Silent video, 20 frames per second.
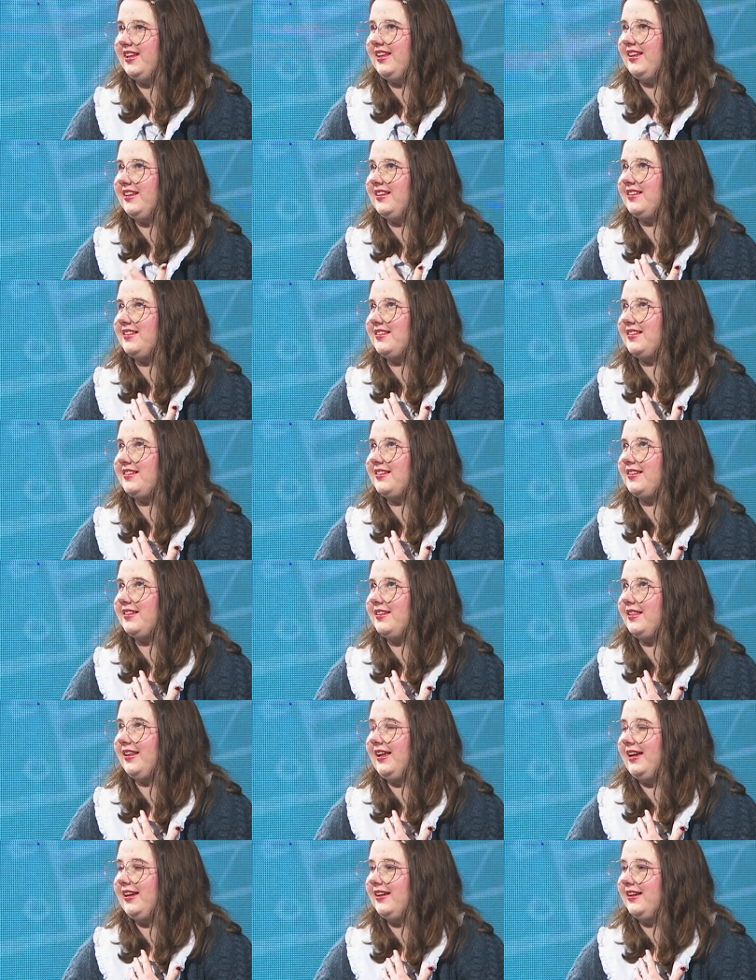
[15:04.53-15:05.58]
is
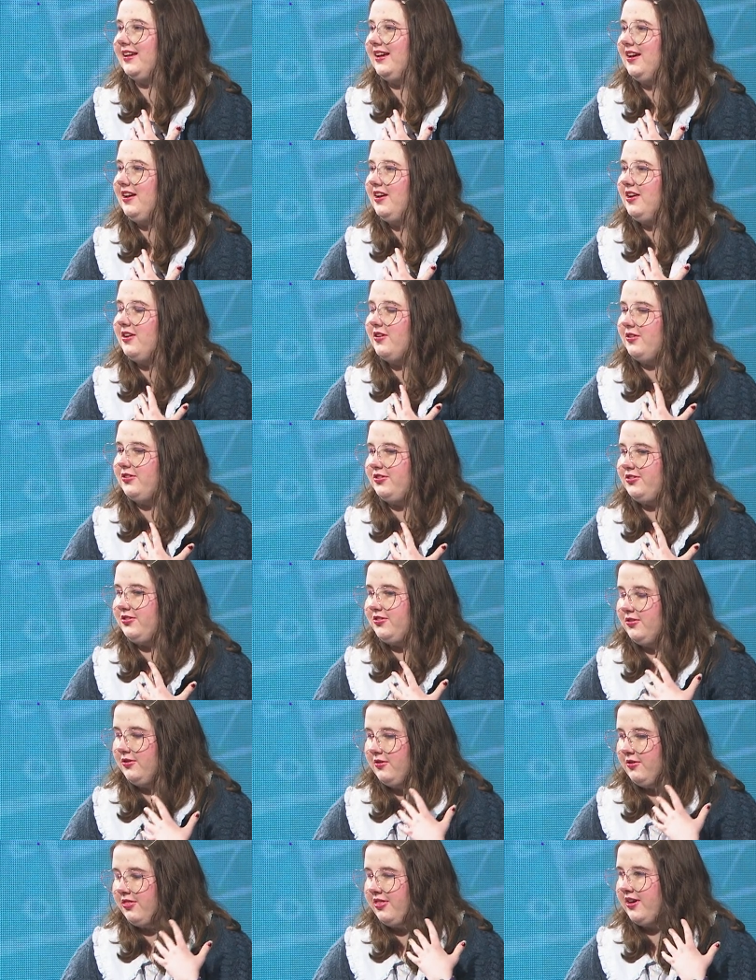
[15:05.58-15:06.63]
like
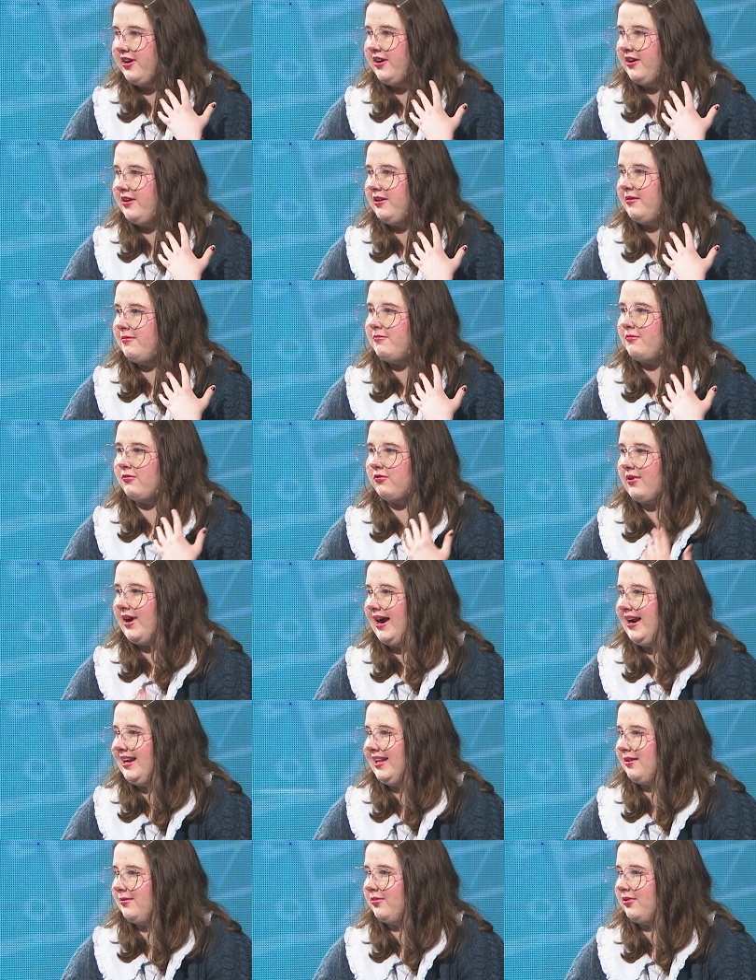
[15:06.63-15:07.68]
the
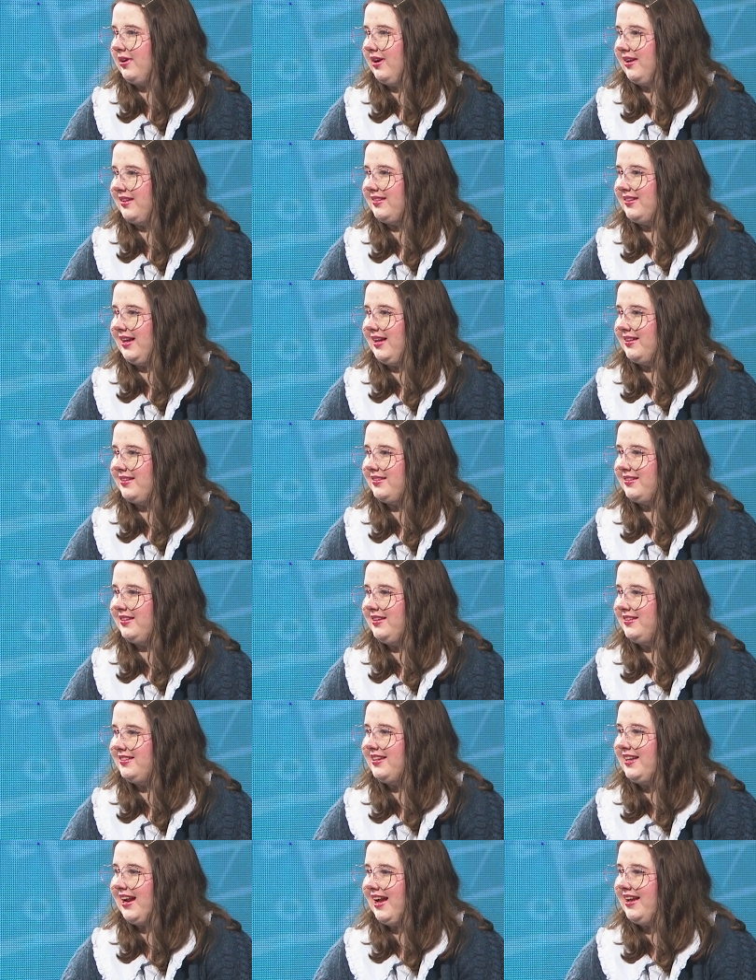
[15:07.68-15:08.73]
writing process
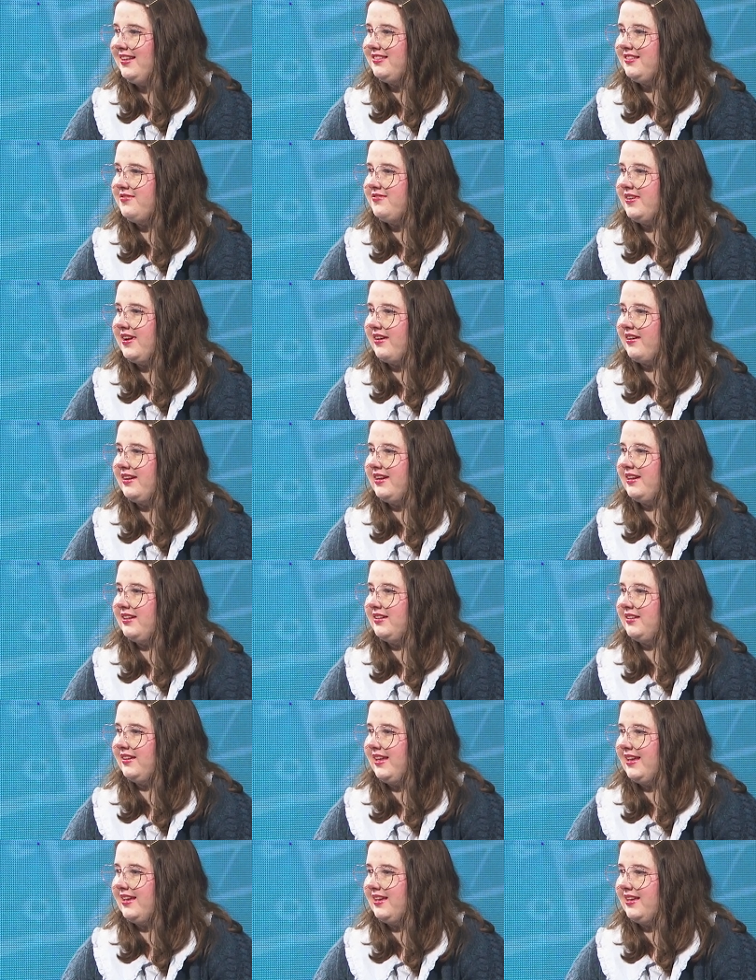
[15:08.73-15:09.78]
because it has a very
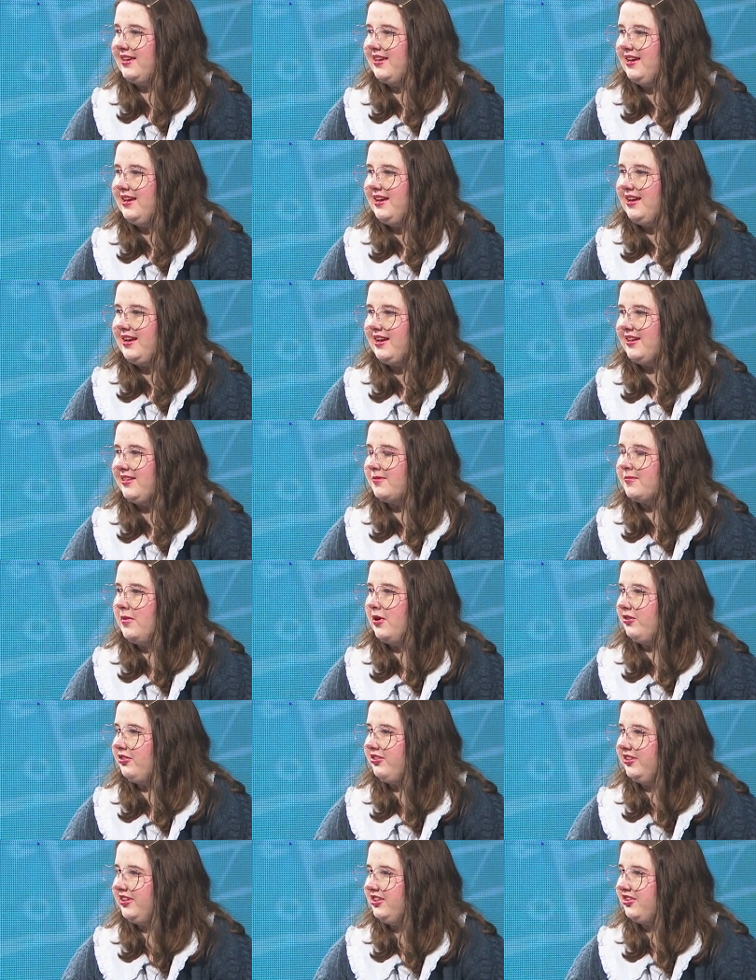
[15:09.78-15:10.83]
like it's
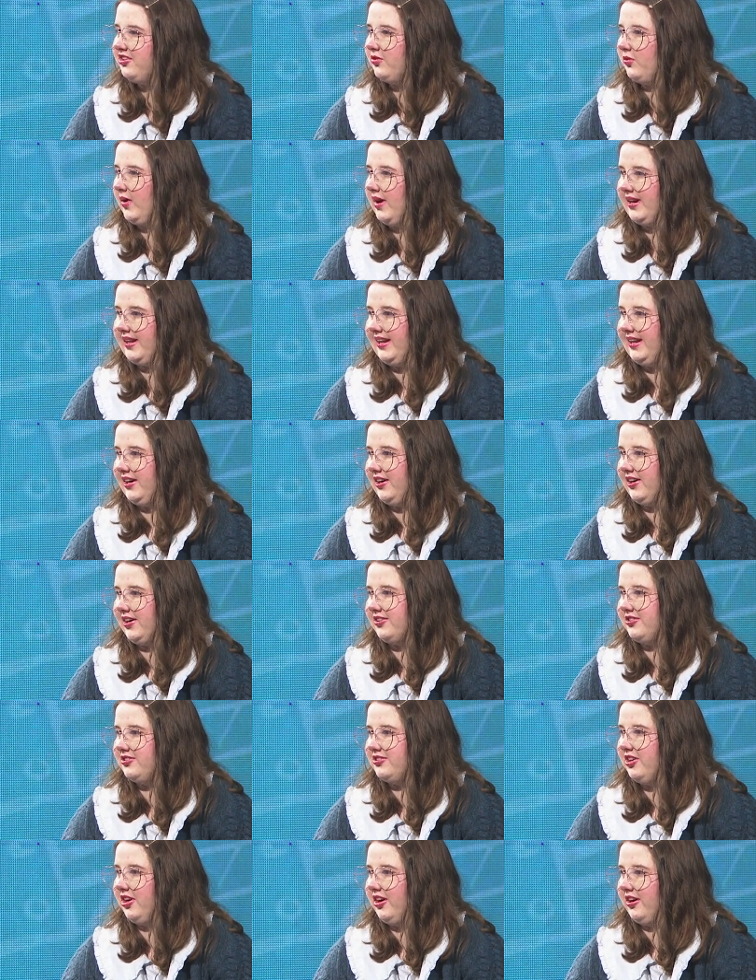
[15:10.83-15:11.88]
mostly just one
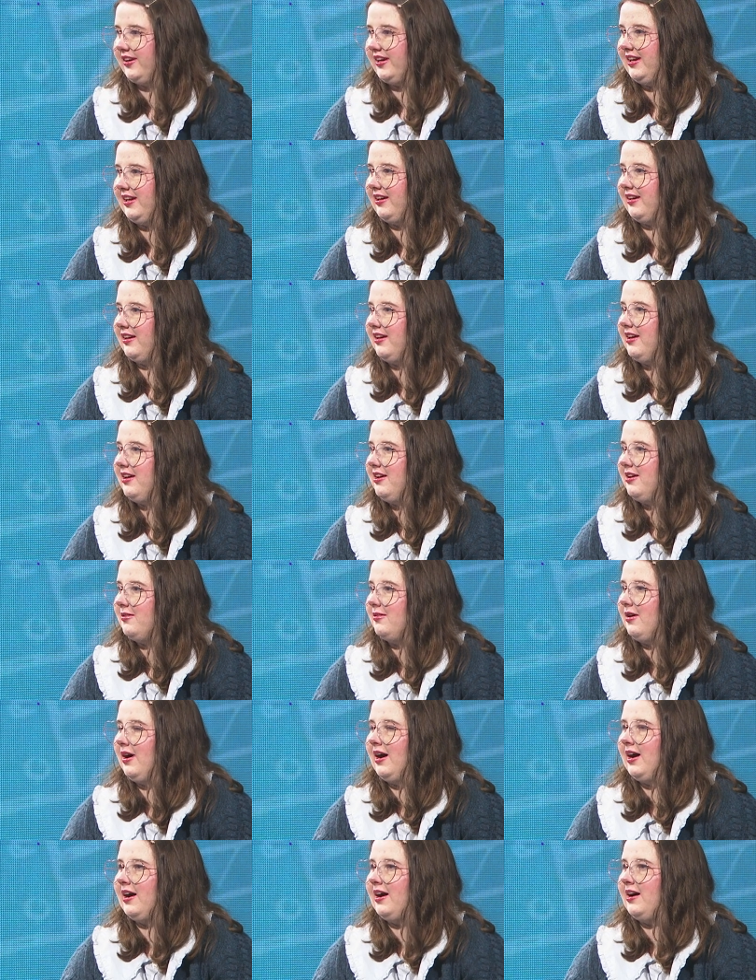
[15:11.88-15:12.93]
character mm-hmm. talking. Mm.
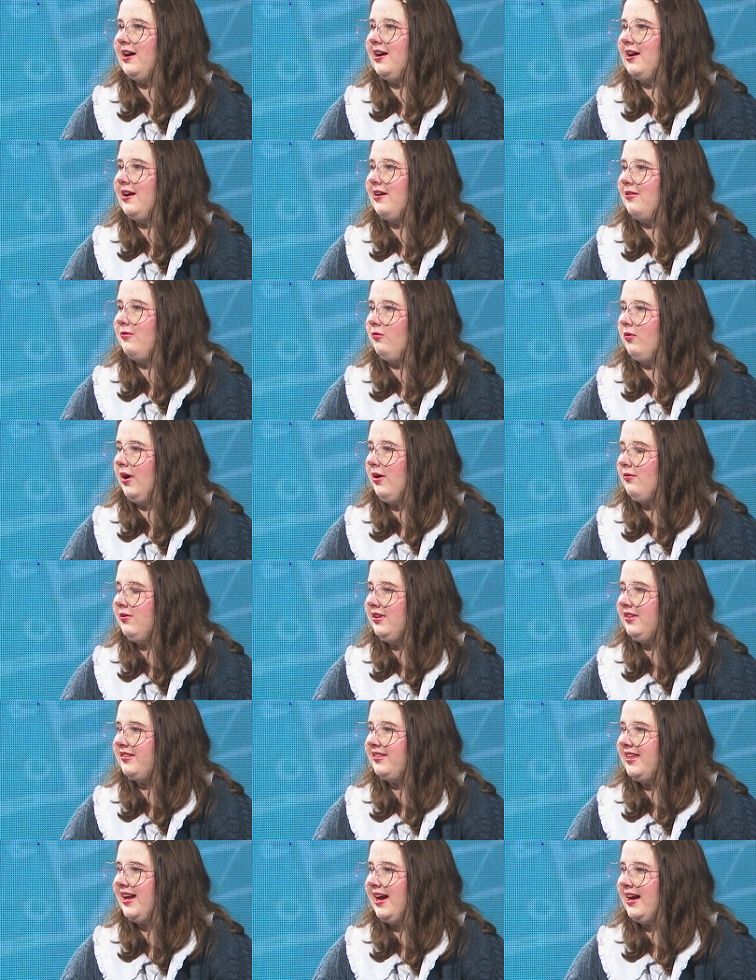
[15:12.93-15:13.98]
Uh, what
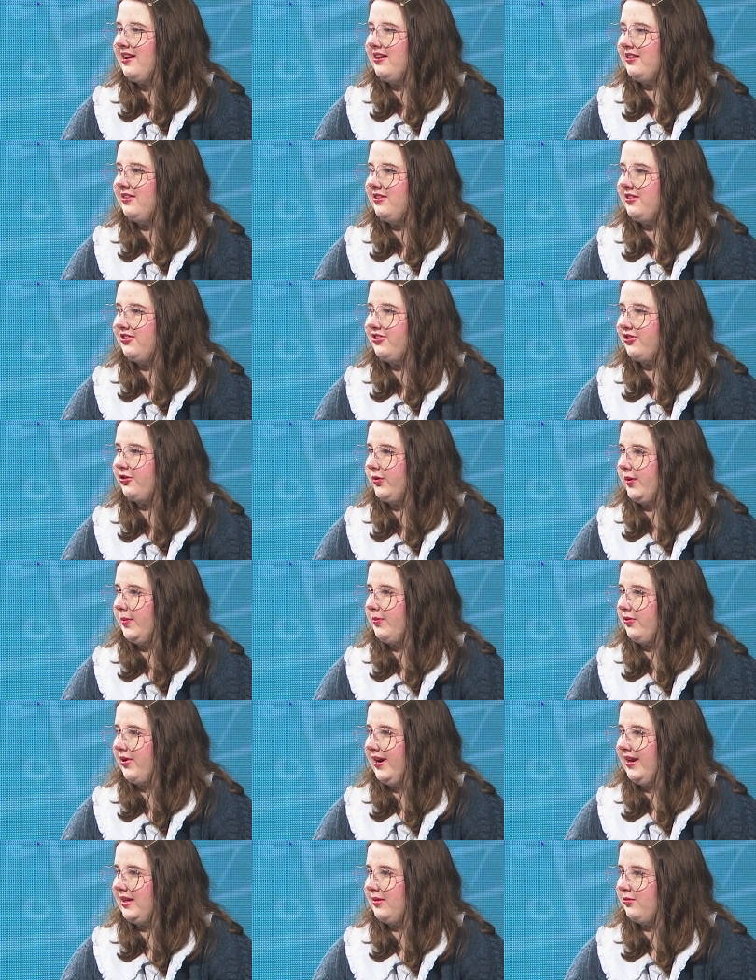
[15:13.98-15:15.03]
was that script
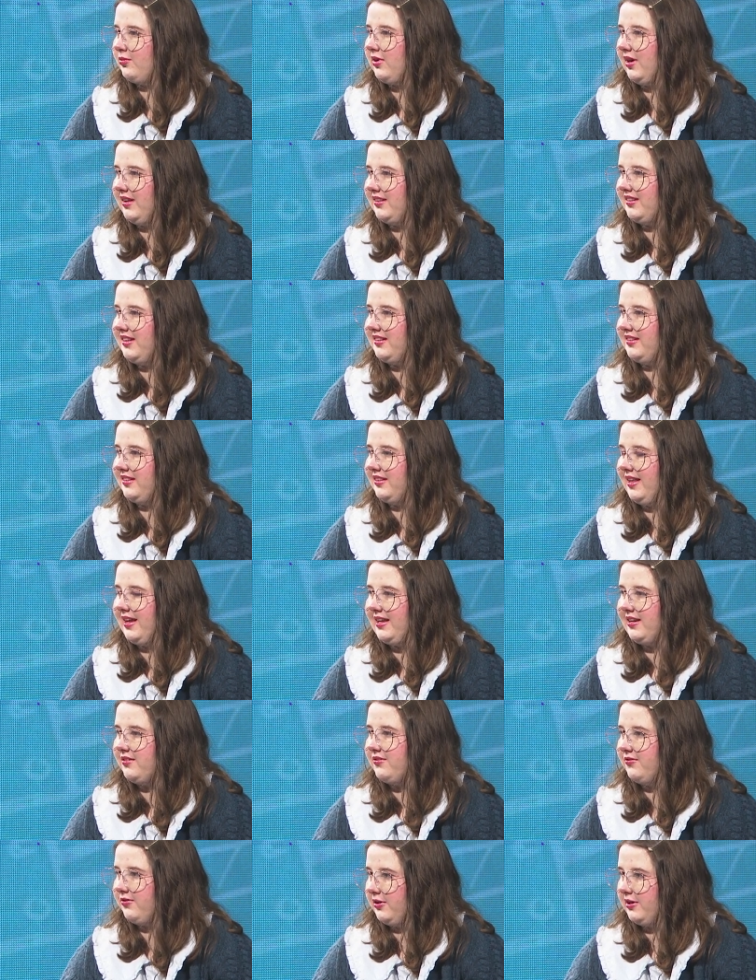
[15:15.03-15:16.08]
writing process
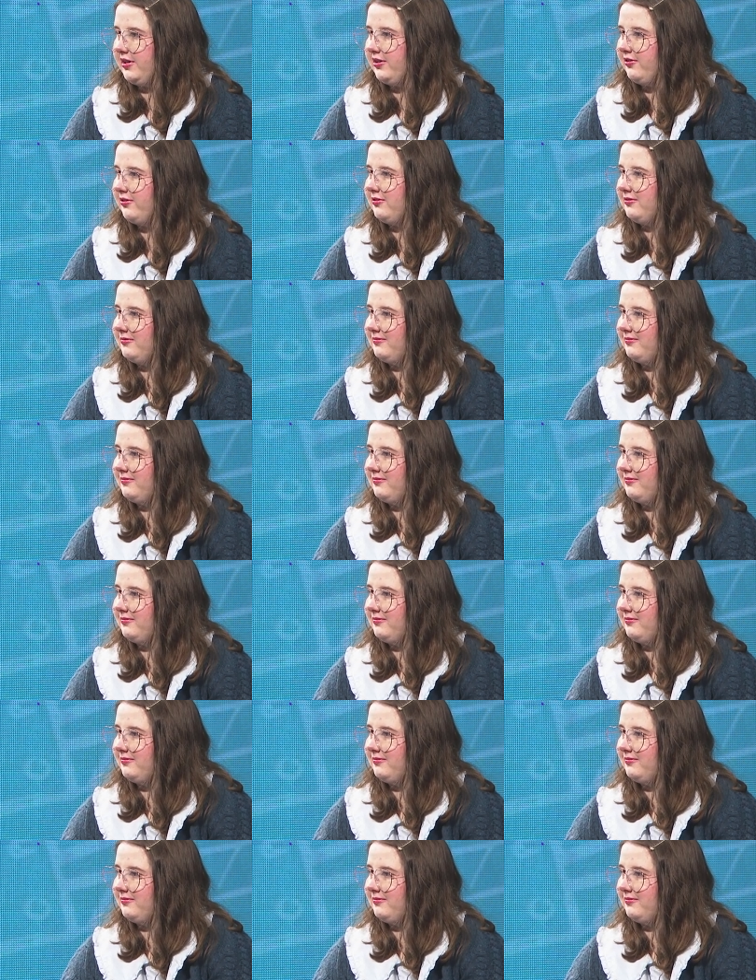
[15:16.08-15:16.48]
like for you?